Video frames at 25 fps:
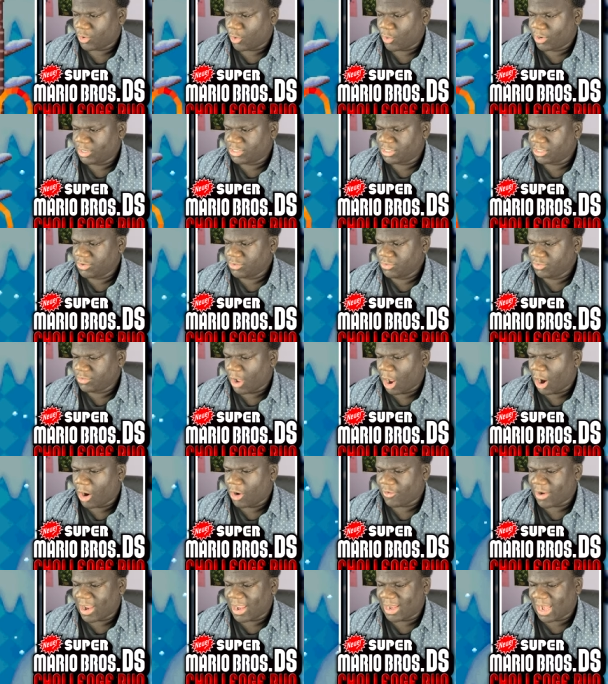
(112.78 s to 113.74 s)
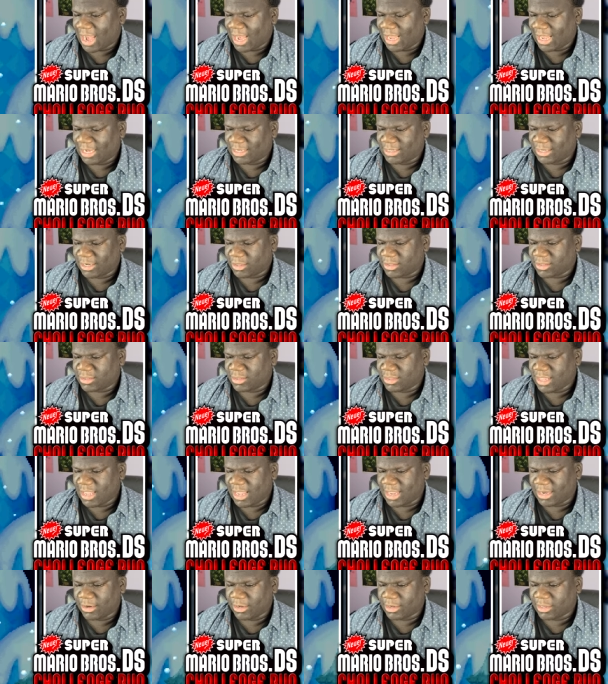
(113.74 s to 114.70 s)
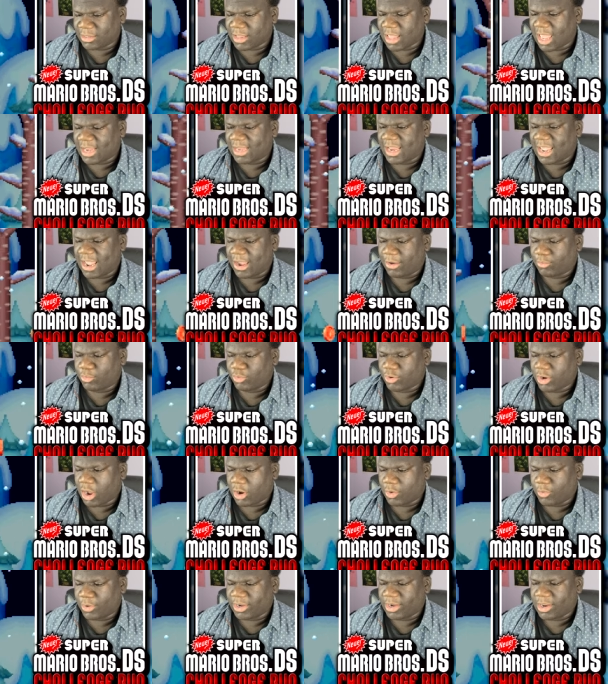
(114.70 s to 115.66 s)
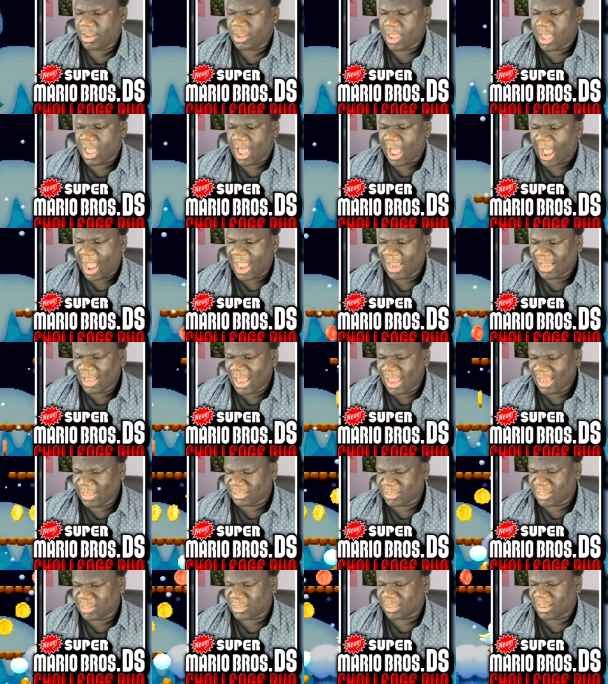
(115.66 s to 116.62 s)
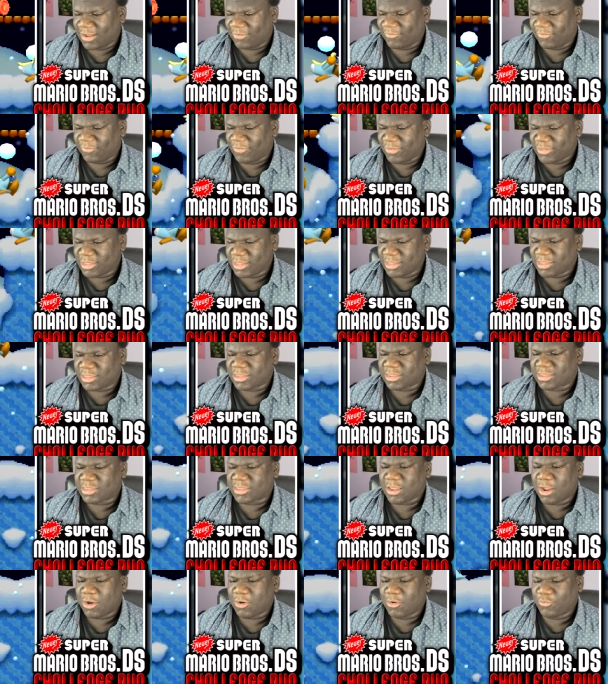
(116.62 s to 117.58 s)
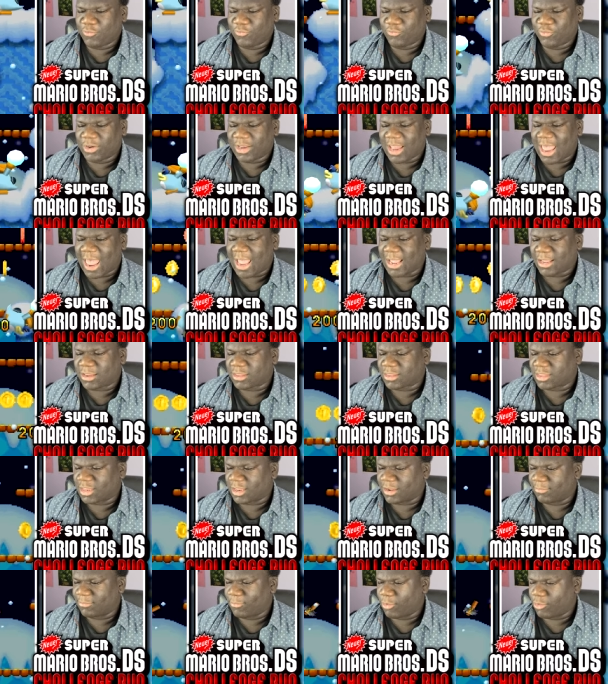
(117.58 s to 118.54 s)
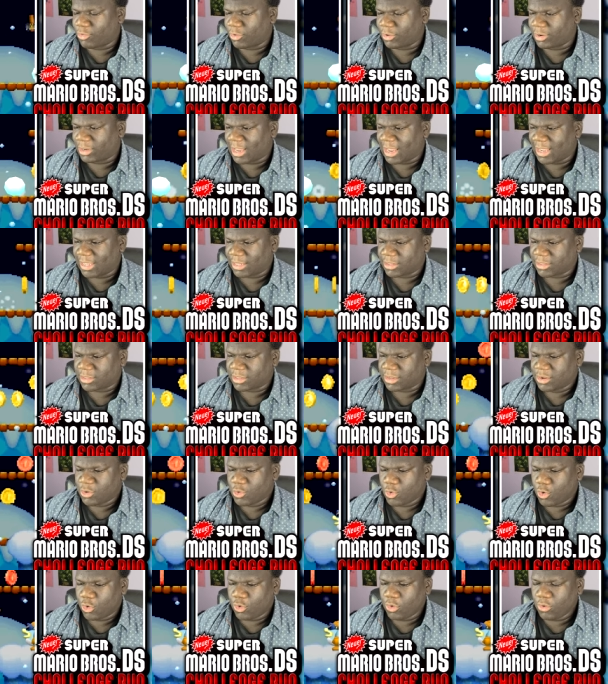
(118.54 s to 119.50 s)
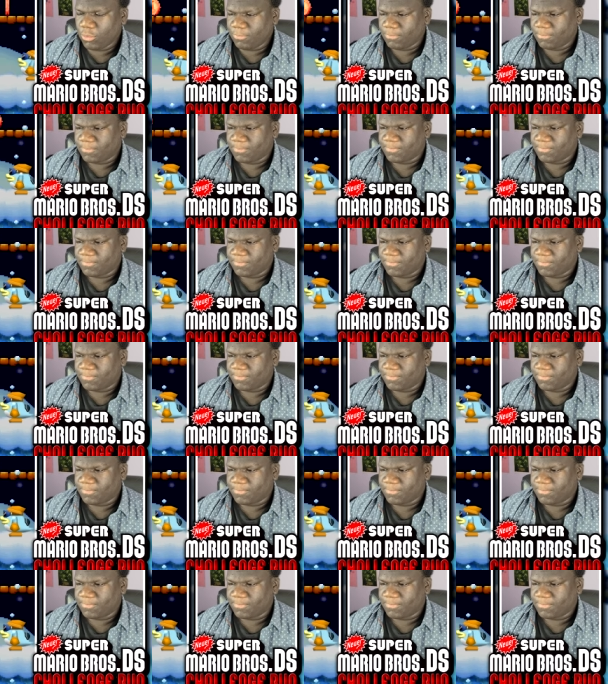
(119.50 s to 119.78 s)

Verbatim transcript: Coin two? All right, I like to see it. Let's slide down. We're going. I like this level. This is so relaxing, more or less. Whoop.